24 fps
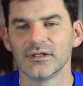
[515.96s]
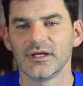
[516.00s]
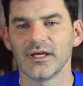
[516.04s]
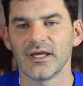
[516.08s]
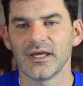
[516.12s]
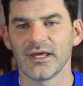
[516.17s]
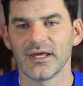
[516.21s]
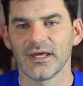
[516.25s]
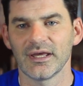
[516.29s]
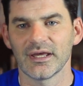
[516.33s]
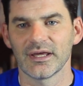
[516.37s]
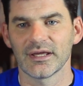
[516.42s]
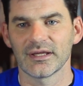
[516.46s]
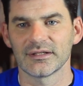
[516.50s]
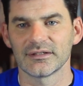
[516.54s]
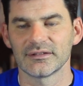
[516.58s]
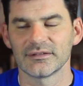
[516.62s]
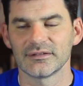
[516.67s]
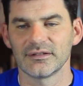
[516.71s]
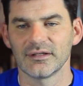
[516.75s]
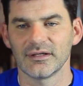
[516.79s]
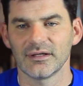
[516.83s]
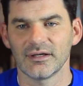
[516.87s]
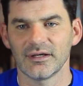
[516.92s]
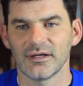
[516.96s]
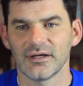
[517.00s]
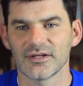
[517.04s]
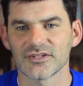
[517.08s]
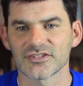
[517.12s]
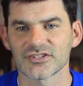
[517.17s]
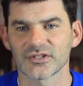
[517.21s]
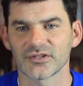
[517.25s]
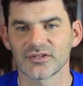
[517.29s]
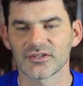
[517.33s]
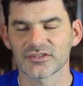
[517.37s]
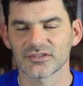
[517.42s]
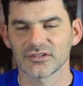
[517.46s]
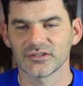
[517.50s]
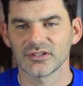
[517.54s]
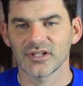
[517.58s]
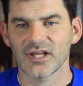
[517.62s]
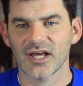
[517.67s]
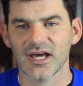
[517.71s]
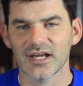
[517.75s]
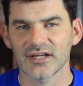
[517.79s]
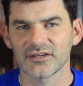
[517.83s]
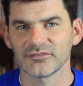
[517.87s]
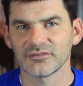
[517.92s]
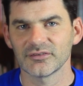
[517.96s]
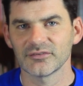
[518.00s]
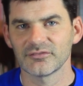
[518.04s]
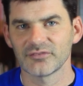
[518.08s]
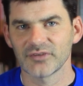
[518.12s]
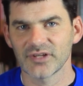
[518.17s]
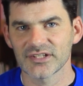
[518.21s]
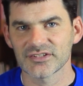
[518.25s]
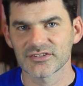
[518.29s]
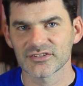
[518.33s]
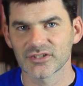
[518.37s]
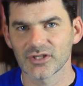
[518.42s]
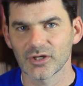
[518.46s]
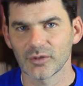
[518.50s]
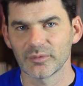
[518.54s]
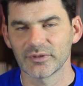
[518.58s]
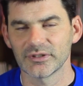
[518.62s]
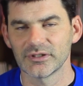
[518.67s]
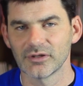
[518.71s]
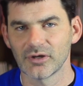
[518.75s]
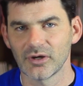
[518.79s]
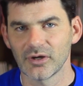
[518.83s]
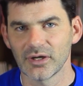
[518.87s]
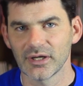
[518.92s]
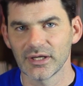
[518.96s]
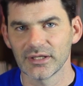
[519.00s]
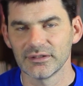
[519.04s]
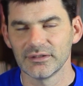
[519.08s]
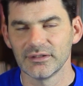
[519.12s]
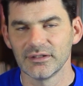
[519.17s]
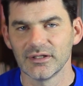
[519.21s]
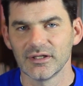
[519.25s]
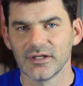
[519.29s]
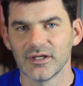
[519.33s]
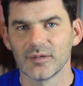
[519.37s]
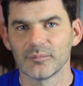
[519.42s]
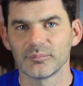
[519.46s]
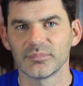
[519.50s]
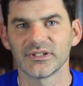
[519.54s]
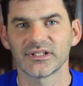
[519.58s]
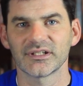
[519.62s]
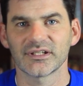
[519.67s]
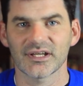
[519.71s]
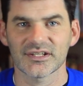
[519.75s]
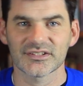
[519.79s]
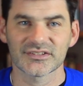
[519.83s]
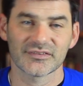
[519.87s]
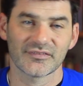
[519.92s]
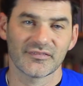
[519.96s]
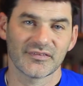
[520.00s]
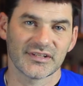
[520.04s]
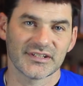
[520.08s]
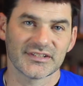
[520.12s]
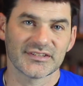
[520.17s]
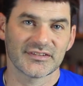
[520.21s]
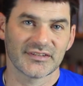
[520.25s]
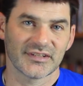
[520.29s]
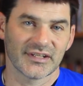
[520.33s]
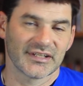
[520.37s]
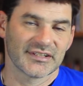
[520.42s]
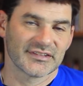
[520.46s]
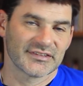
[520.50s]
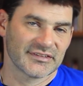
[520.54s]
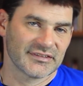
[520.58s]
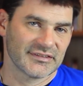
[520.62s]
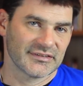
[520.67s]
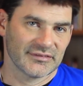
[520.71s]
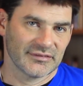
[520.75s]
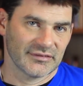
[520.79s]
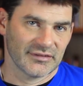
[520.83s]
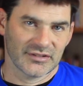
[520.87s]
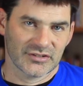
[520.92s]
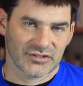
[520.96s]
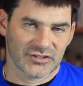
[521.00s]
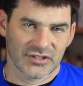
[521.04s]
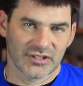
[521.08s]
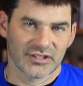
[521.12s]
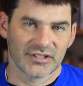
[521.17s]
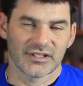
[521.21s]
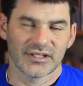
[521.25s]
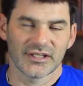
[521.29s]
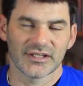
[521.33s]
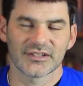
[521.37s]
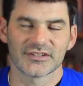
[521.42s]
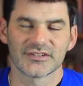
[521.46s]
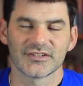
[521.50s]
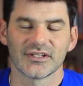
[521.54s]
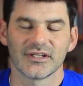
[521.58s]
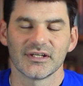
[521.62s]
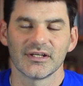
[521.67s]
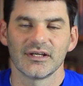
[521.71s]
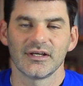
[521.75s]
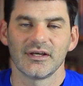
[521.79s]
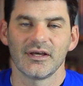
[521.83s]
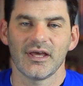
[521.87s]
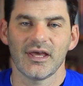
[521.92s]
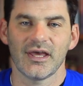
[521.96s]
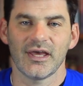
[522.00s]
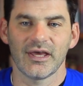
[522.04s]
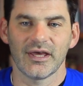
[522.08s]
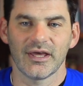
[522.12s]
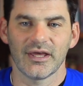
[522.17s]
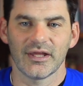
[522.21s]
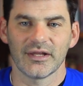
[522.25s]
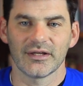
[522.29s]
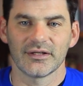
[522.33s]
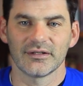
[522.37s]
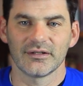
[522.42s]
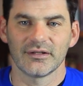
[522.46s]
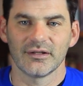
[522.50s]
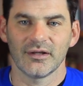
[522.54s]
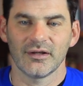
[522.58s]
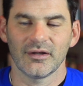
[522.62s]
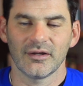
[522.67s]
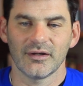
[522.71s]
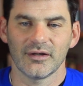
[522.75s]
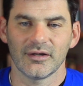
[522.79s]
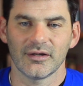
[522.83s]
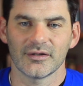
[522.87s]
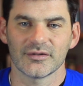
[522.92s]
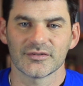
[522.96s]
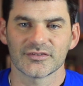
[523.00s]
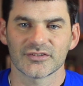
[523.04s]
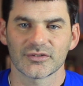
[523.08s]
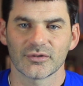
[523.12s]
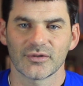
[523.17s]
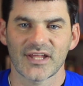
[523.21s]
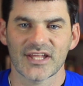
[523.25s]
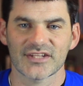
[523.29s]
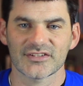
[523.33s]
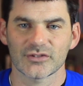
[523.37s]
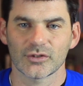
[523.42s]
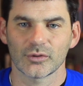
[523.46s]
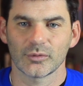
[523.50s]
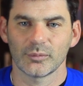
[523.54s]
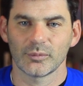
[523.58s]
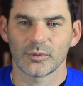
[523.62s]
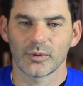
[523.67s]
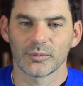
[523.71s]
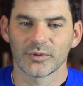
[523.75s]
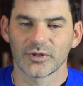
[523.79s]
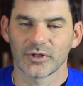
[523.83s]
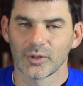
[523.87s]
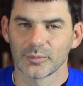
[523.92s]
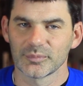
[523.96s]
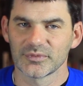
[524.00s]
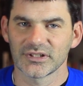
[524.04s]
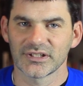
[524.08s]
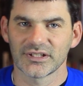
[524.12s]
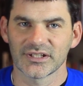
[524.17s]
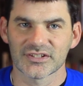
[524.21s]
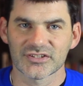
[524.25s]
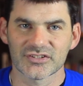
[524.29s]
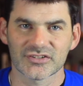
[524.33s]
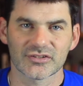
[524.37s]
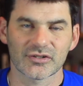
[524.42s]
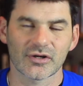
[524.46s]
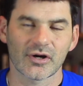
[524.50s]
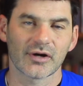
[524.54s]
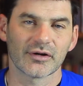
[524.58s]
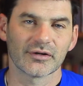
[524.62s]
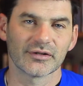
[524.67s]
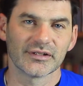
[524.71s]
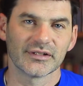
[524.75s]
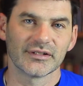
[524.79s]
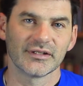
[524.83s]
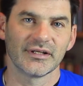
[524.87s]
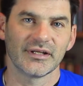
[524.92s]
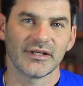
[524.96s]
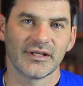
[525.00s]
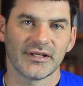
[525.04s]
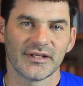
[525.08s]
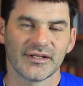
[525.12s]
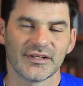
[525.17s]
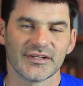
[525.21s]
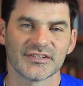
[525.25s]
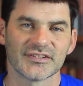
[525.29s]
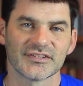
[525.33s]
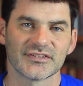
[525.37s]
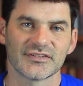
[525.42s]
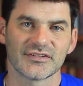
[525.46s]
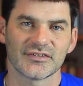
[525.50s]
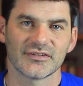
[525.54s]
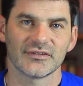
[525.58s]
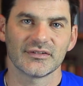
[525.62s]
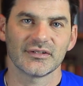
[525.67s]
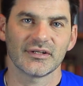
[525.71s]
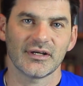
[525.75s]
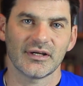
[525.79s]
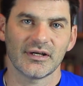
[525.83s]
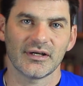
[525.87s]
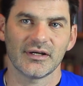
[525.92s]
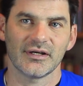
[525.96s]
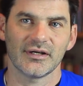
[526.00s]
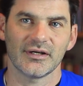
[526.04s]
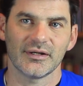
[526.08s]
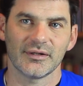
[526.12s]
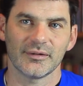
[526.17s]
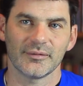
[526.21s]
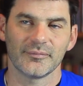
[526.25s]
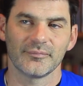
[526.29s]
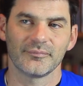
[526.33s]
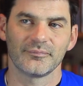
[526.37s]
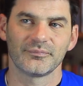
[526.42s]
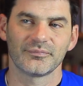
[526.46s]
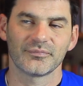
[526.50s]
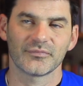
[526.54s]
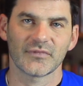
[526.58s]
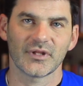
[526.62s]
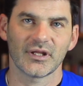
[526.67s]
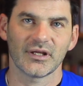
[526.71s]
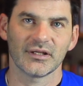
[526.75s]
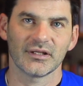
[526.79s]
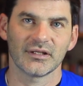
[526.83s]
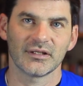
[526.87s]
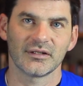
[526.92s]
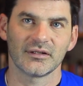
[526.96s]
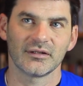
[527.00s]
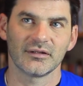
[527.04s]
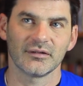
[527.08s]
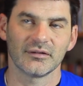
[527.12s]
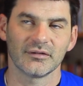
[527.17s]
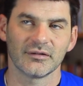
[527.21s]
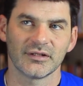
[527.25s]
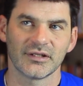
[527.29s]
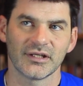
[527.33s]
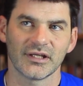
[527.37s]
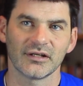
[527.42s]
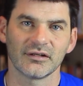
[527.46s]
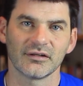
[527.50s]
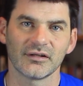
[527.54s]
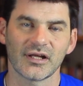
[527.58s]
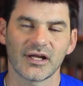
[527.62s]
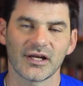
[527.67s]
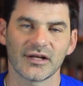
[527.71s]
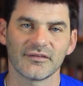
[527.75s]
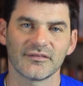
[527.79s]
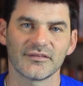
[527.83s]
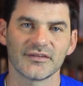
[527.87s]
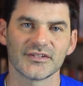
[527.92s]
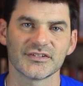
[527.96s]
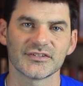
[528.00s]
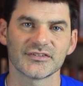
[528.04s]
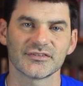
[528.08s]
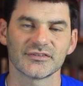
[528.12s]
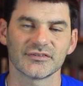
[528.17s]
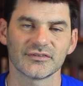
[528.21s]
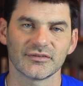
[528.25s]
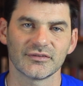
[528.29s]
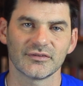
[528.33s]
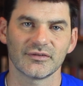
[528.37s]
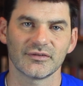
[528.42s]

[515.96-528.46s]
And so there's a lot of events going on because of these things, the shindigs. And so that's what we hope to get started, is get a lot of these